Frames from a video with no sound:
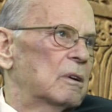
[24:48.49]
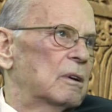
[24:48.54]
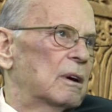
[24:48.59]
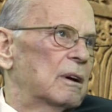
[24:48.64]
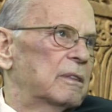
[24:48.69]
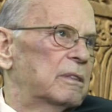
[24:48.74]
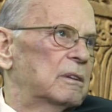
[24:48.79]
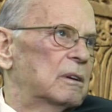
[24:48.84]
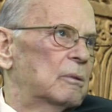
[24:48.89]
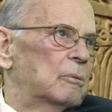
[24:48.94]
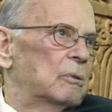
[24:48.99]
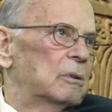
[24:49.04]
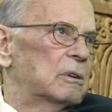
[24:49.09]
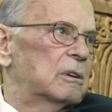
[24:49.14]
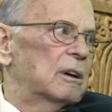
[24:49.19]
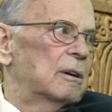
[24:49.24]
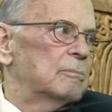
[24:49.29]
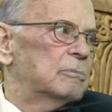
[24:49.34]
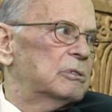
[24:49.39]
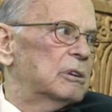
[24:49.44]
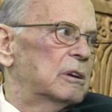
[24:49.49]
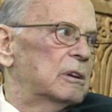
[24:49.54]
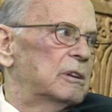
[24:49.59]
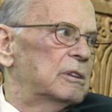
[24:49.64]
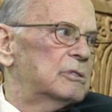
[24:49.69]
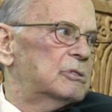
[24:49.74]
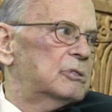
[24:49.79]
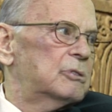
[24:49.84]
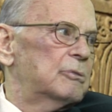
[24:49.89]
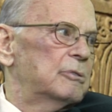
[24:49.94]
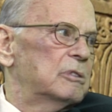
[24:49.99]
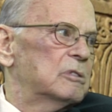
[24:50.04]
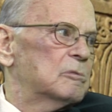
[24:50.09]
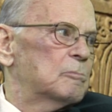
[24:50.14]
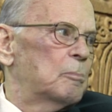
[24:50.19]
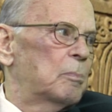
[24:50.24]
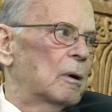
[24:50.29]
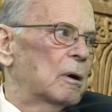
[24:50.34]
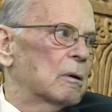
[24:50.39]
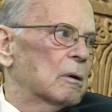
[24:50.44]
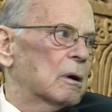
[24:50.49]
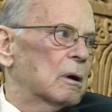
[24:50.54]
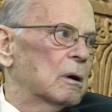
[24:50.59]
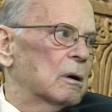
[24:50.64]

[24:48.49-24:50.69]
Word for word: I think, one time said history is bunk.